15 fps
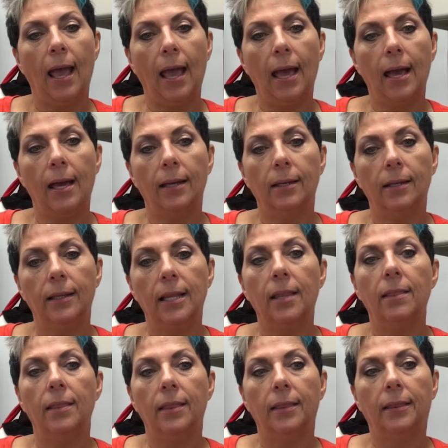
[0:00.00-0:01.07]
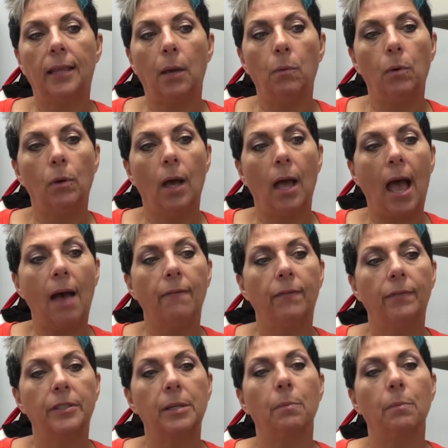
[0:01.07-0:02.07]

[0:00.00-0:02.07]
And then they will have